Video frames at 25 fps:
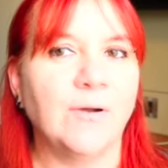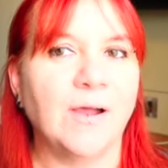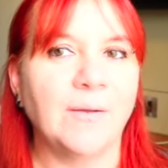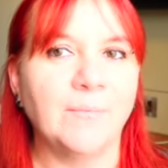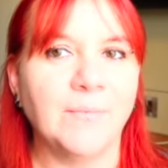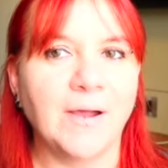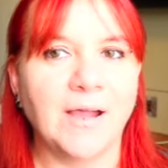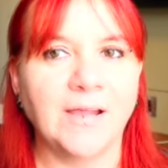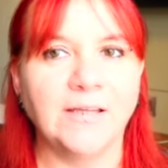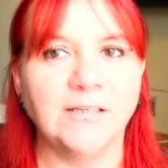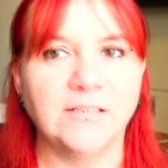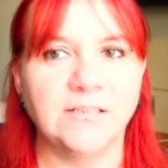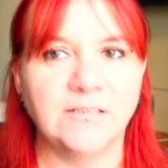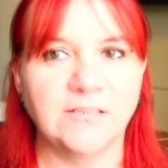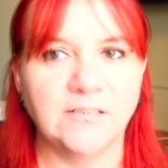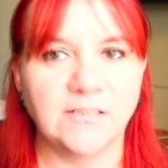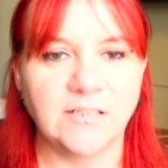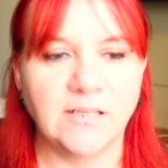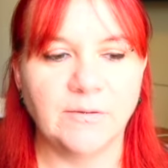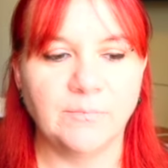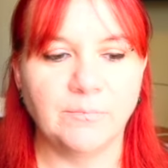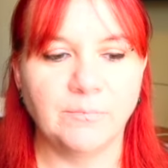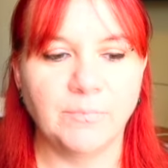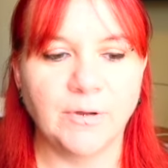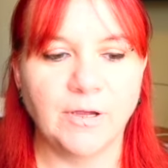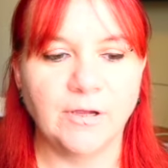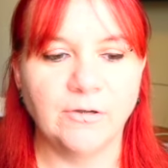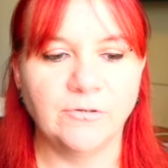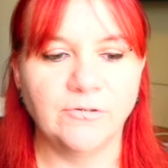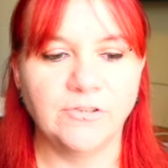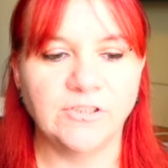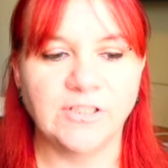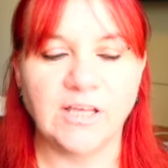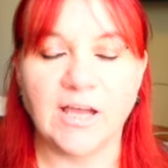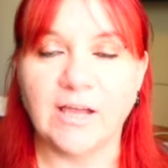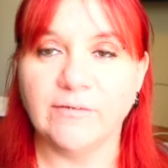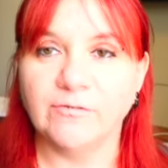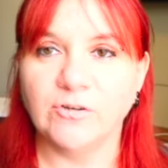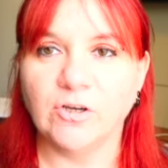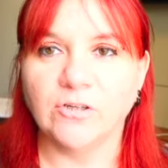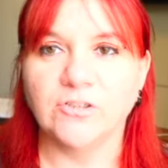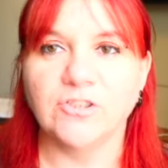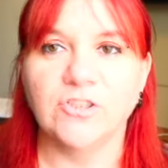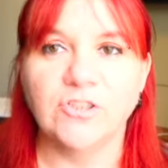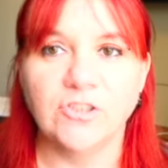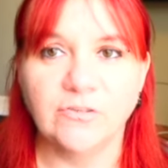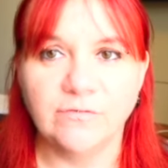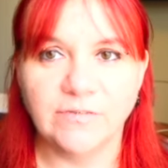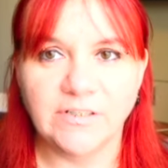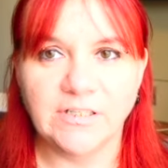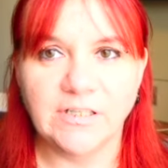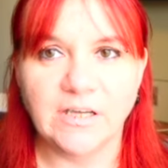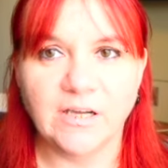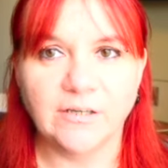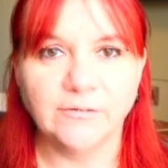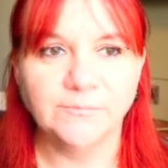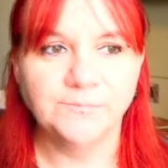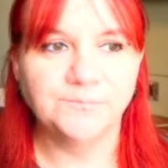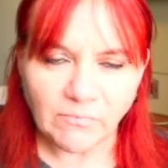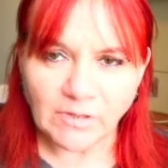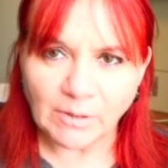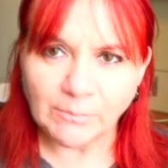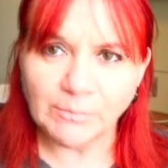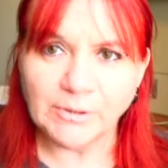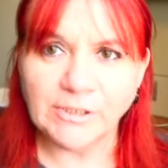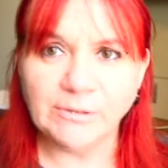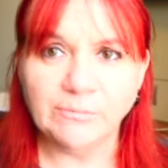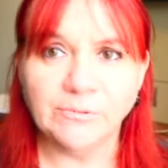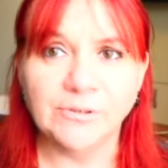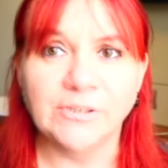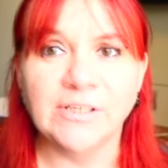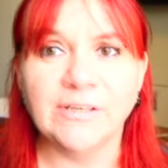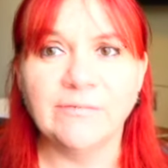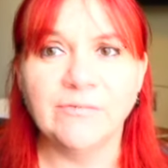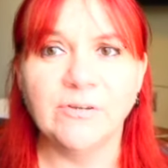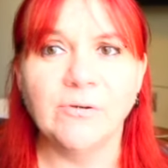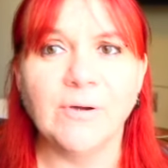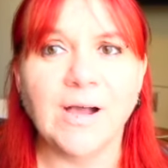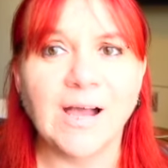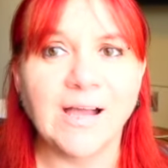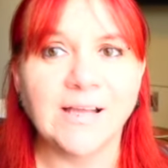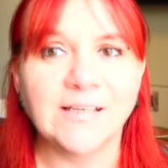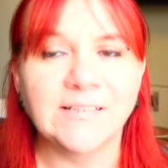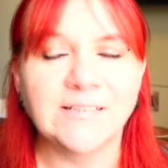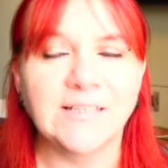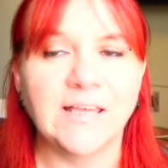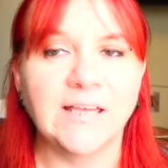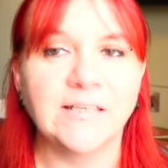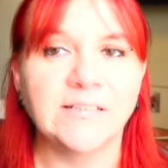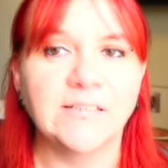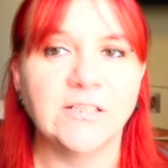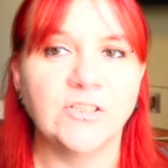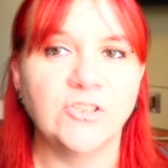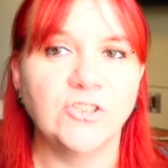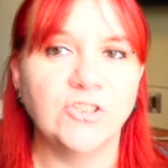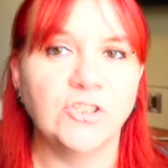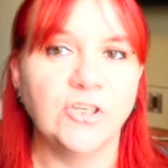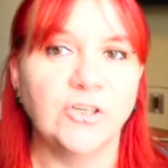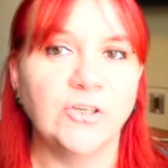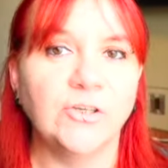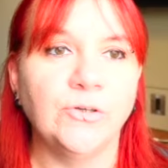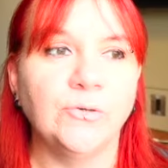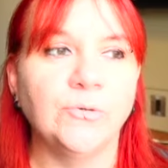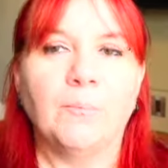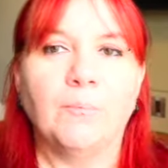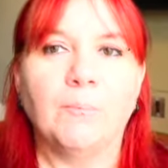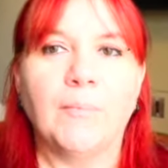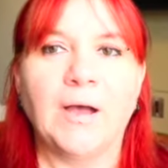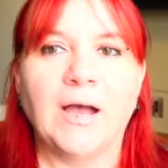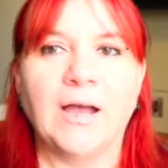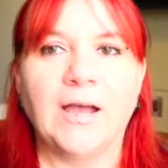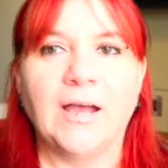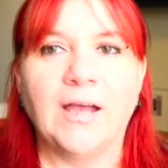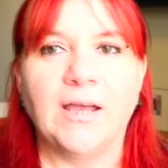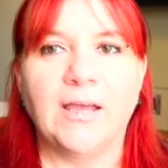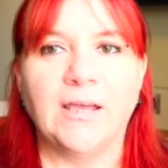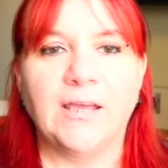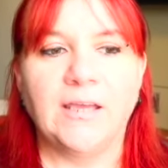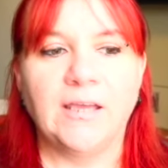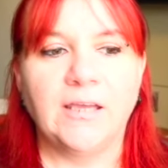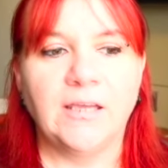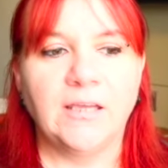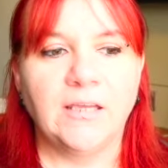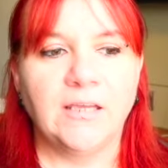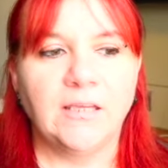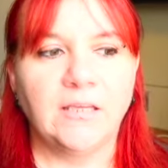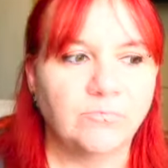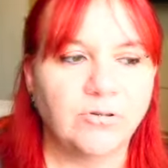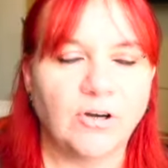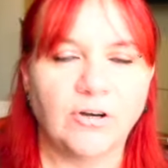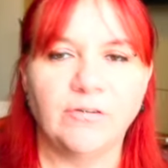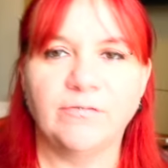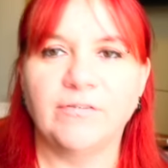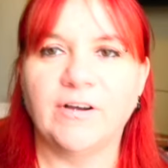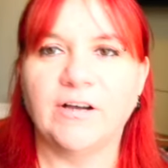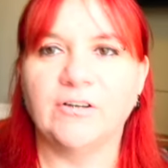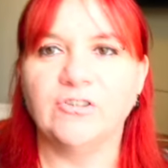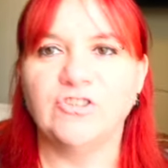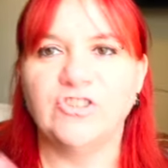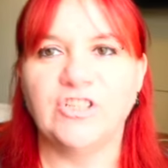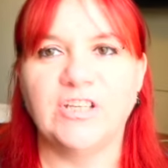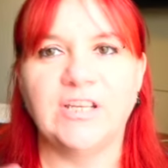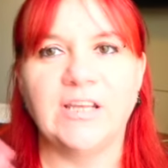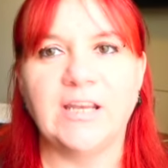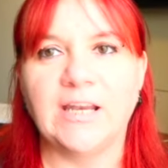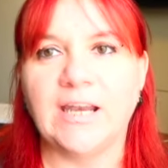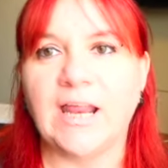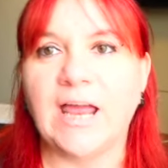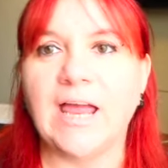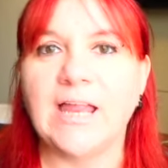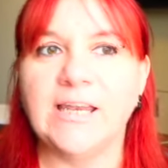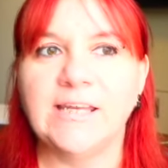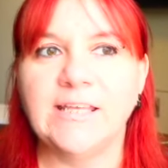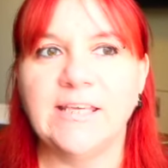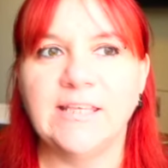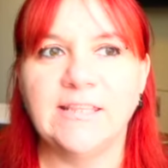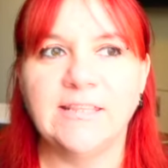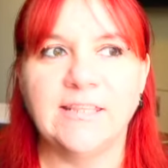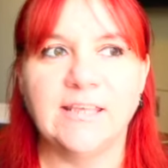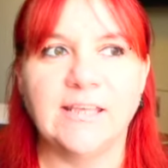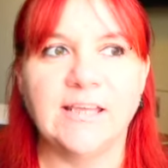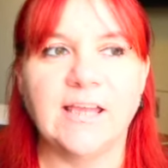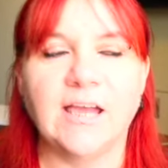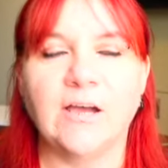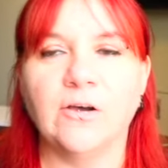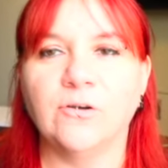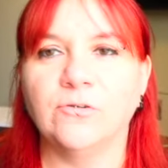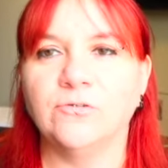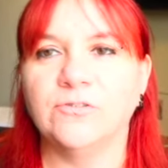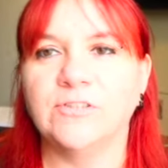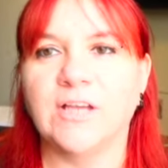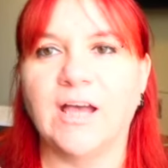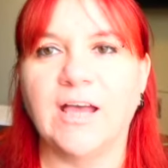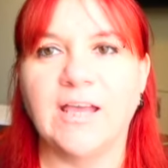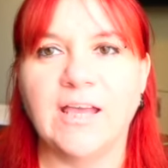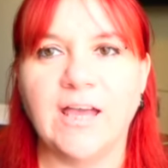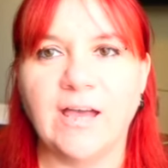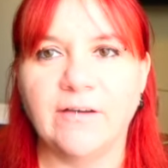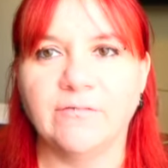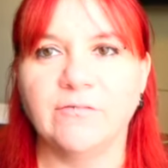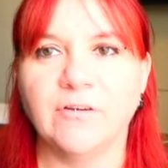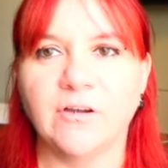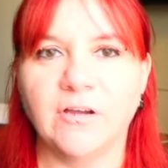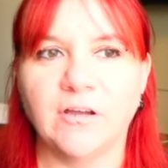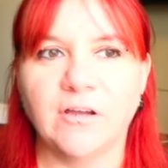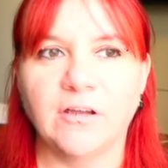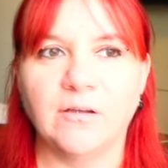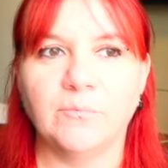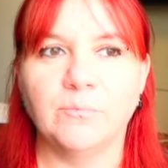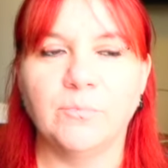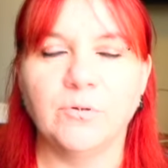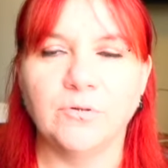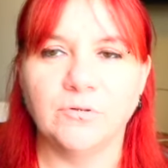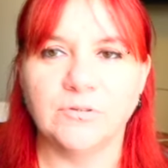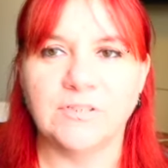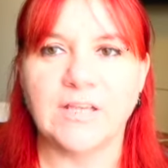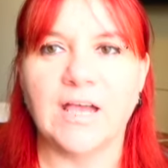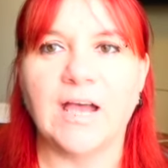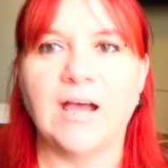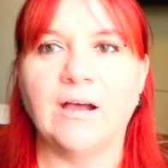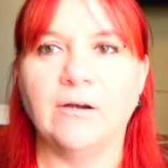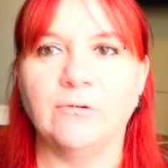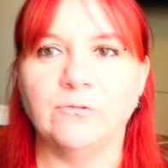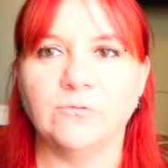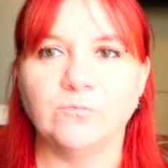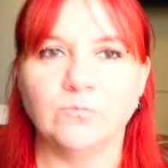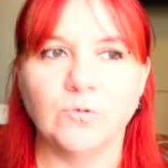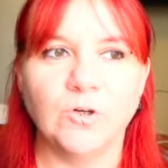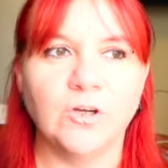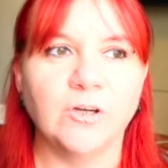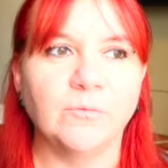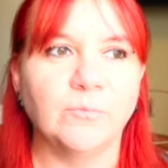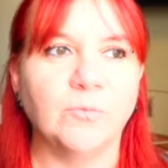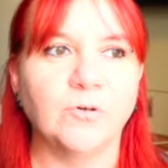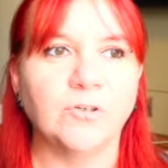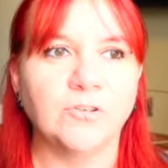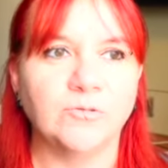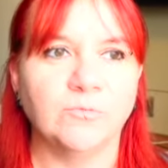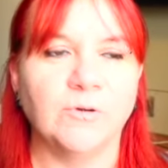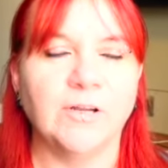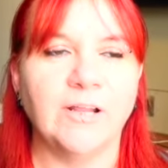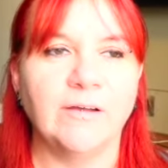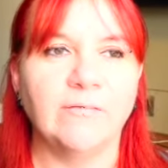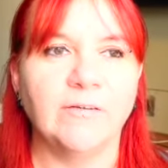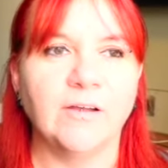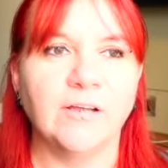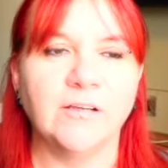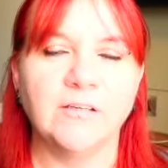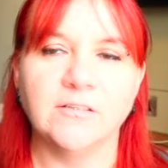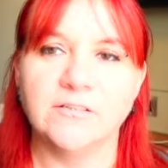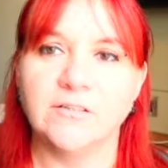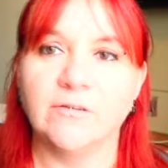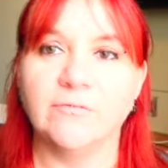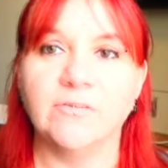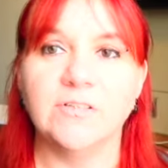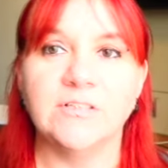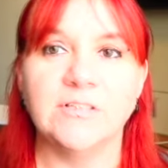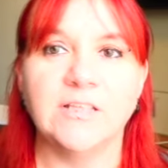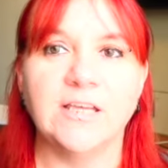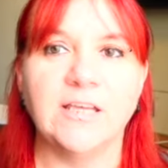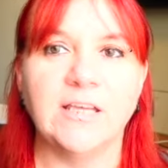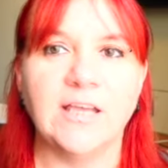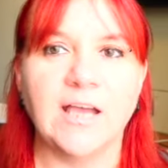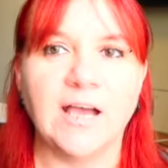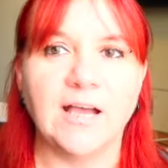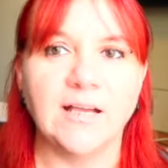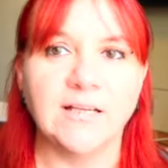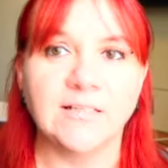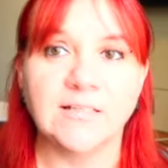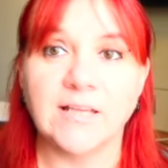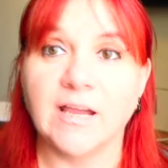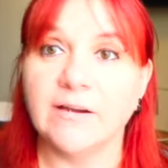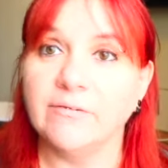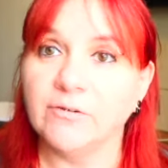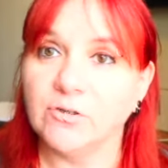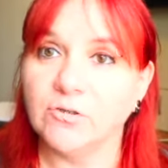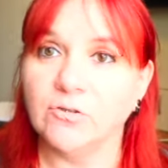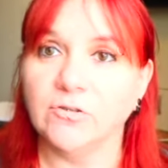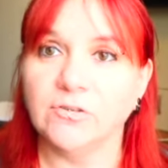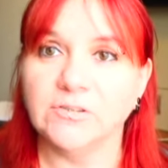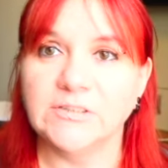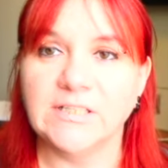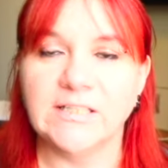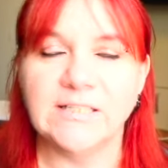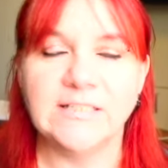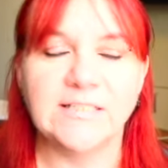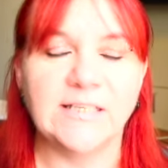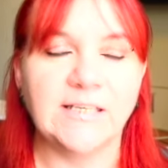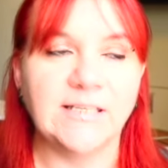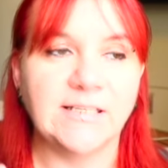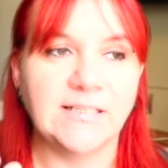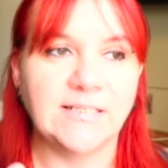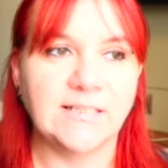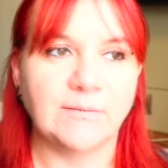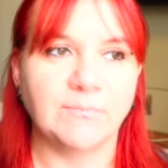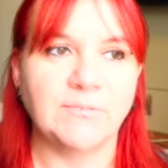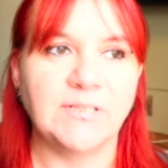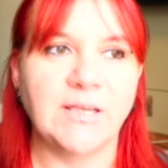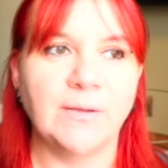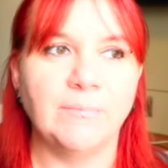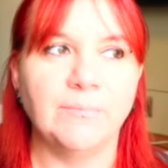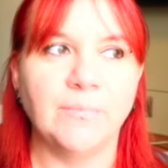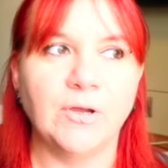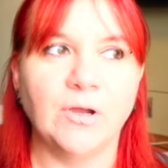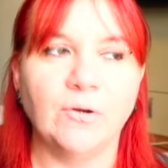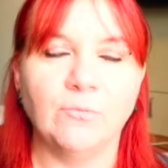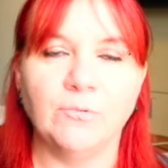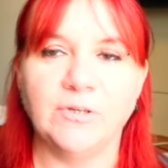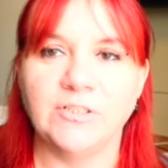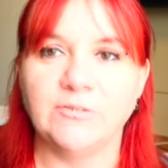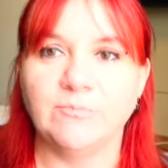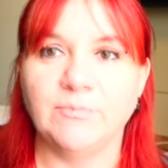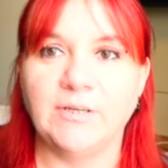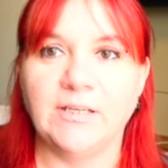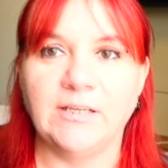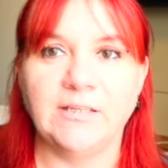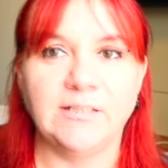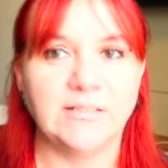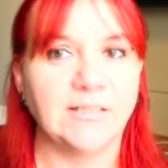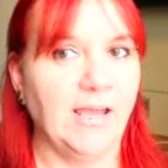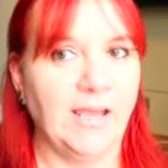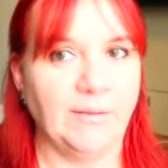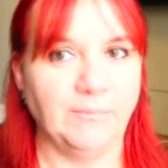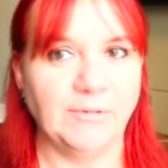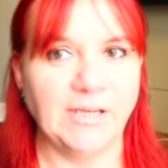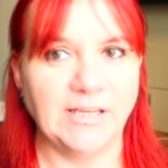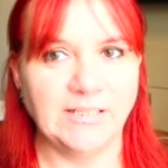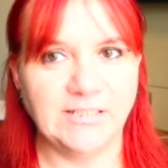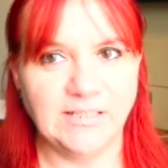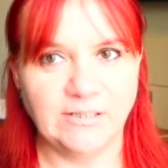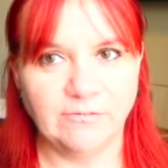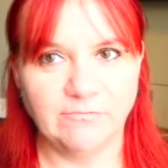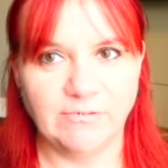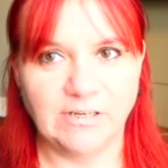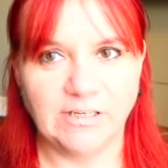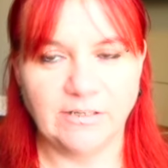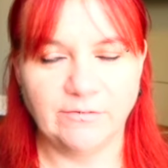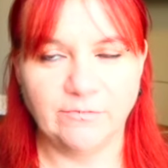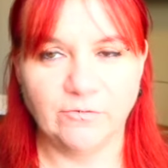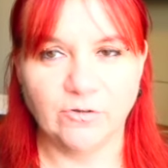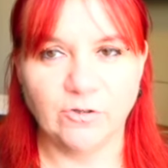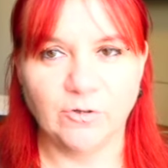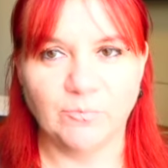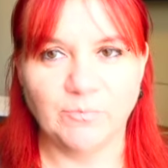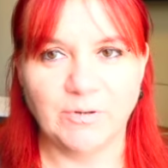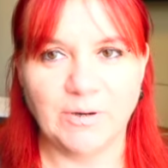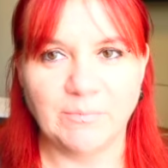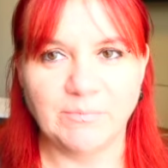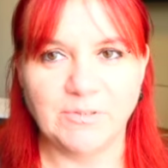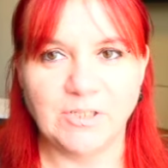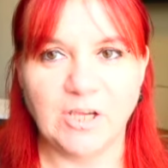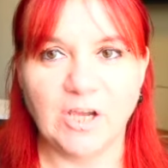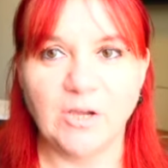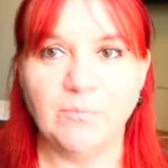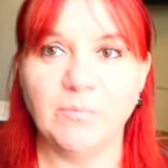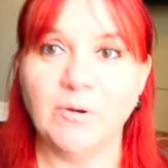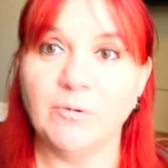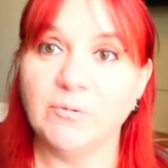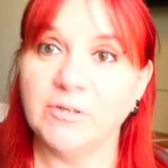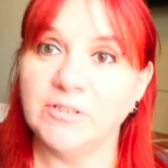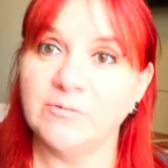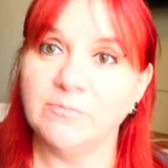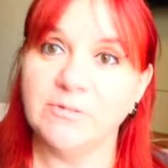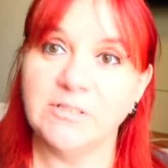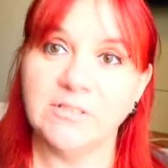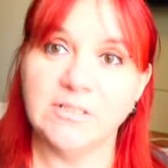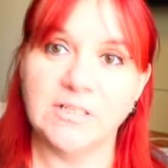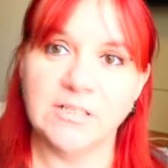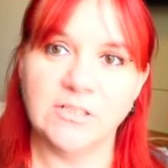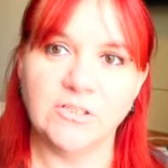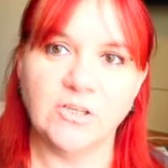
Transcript: I might post that I've got a new video, but it will give you access to my profile sheet and anything else I ever put out, workbooks, whatever, because obviously as I record this it's September, which means I'm getting ready for Preptober, which means there's